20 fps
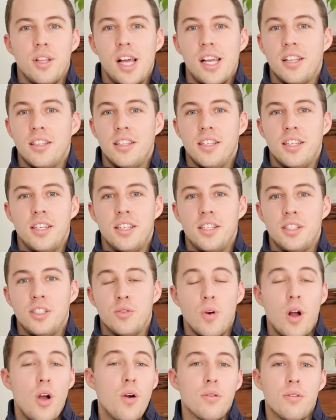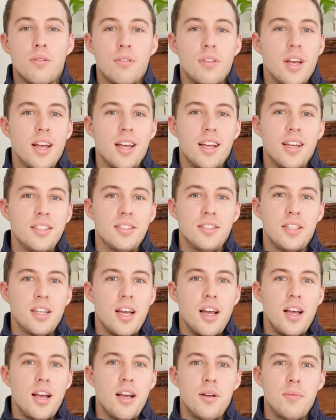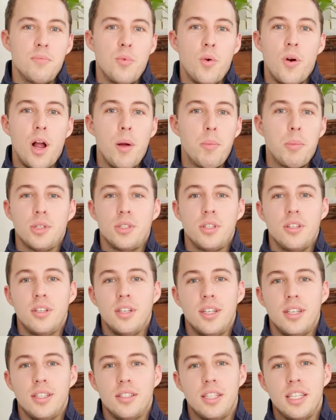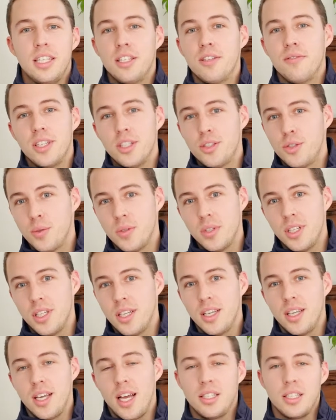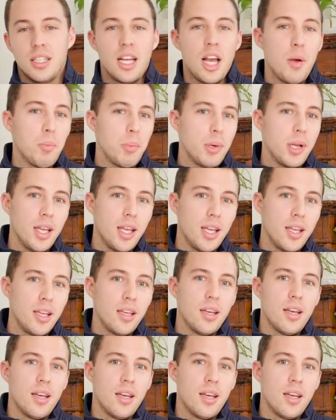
likely growth and uh, more opportunities individually as a company.